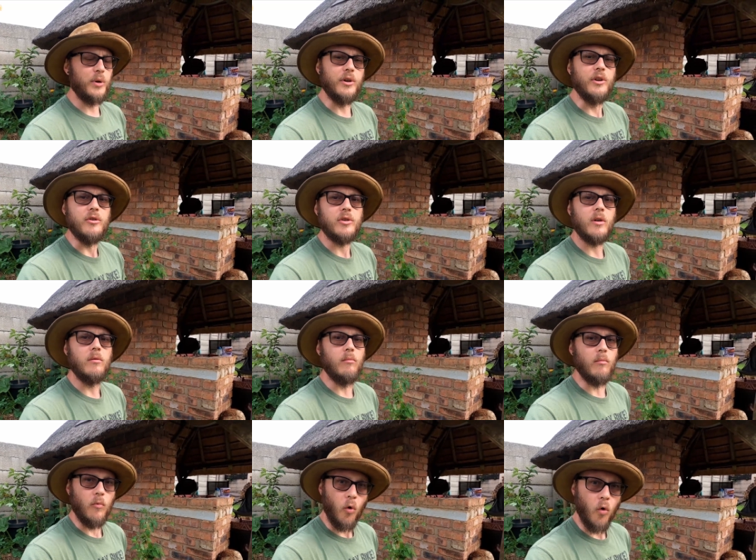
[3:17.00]
produced
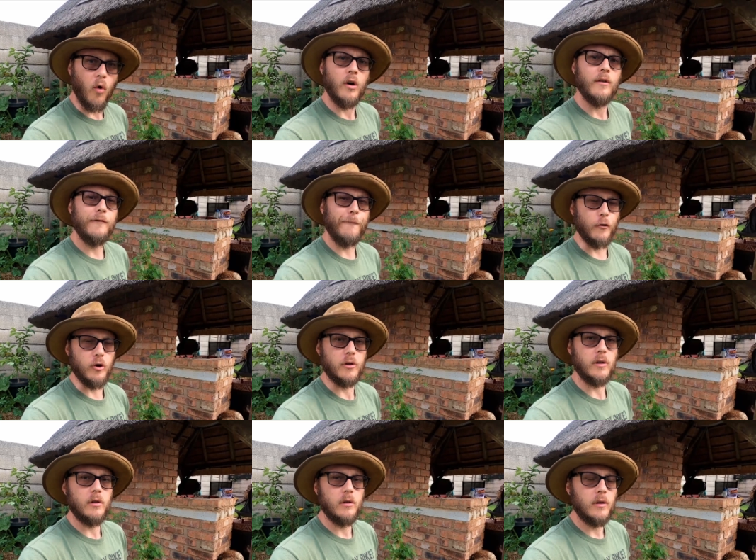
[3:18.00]
more
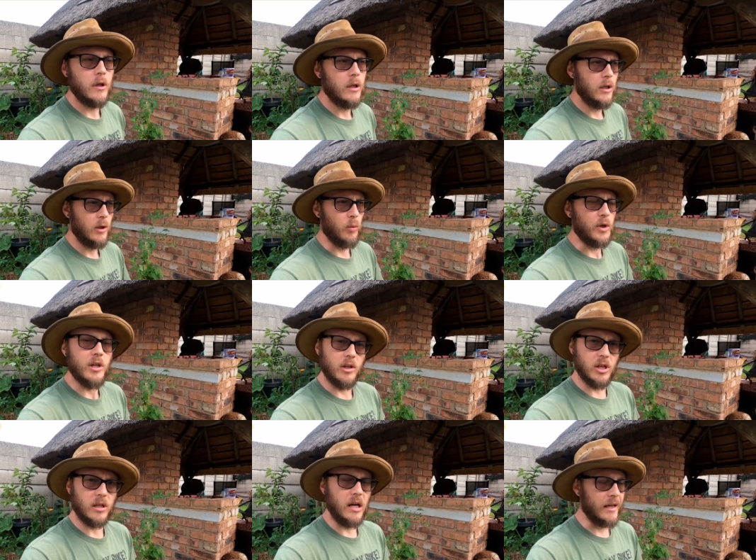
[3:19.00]
fruit, which
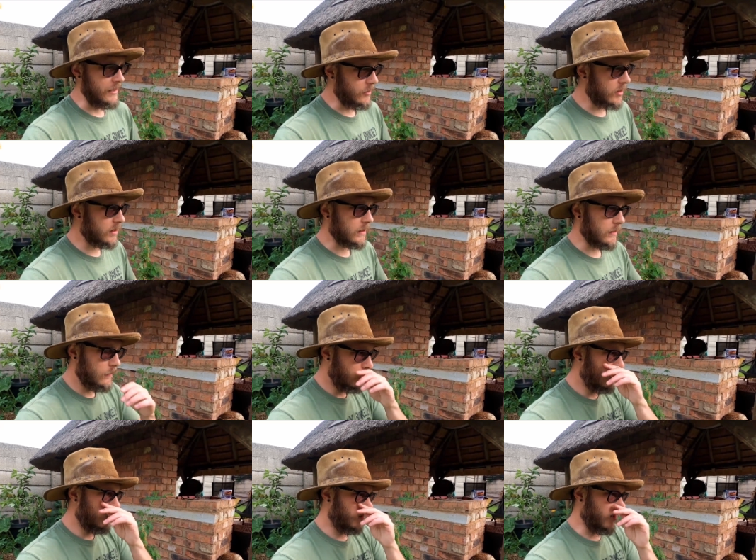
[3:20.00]
is just kind of interesting.
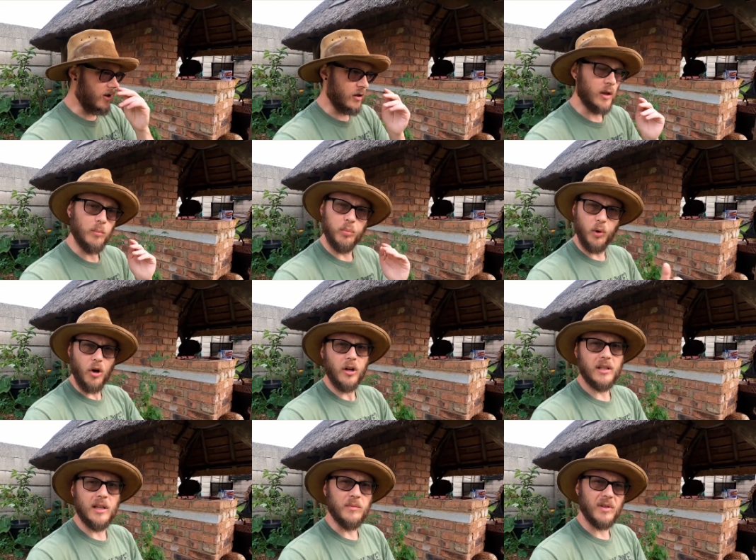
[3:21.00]
So the
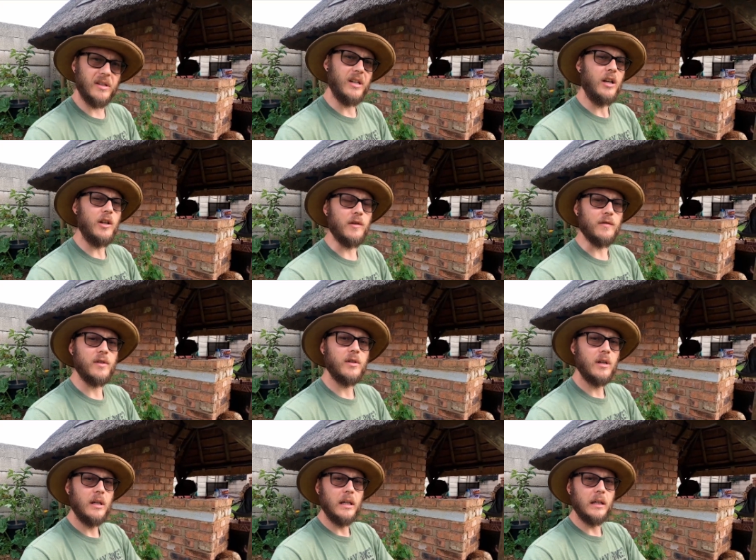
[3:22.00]
plants
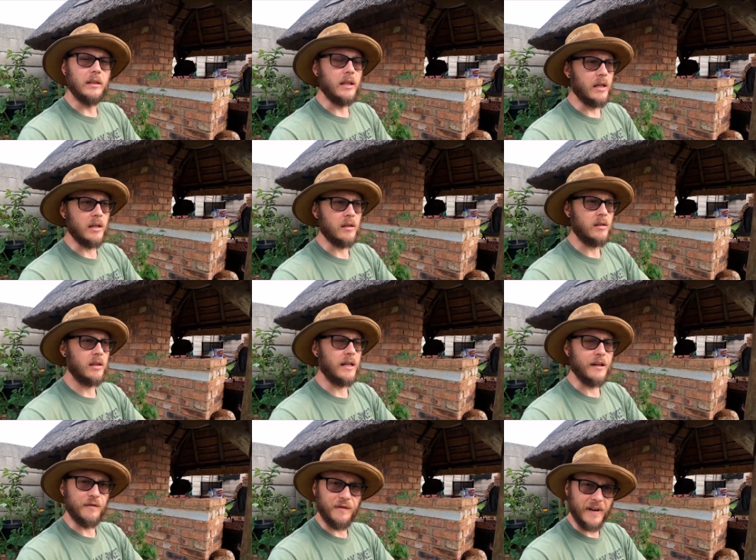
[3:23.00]
themselves didn't
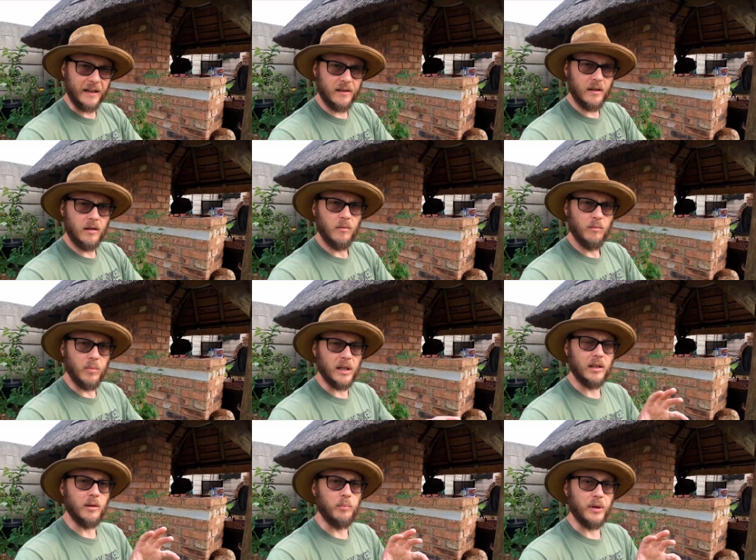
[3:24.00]
get affected,
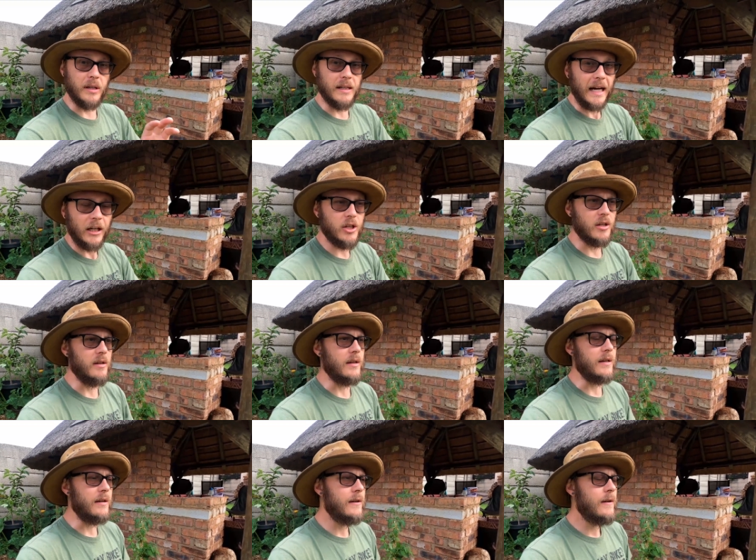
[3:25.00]
but the production
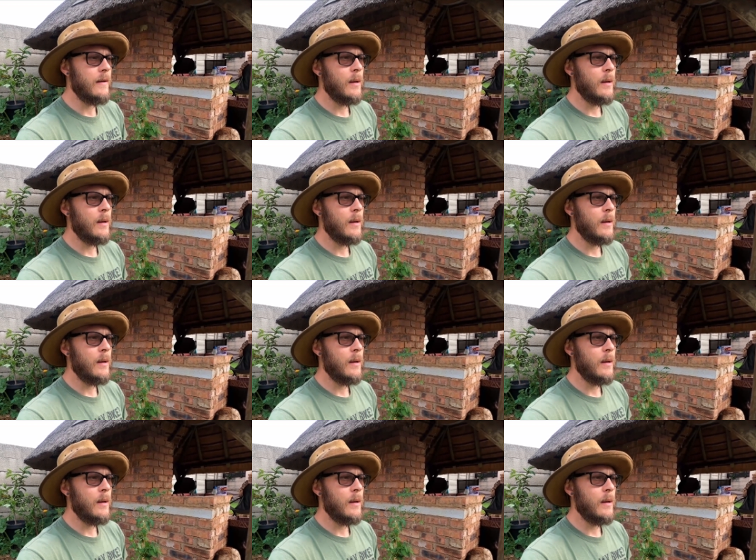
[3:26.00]
did.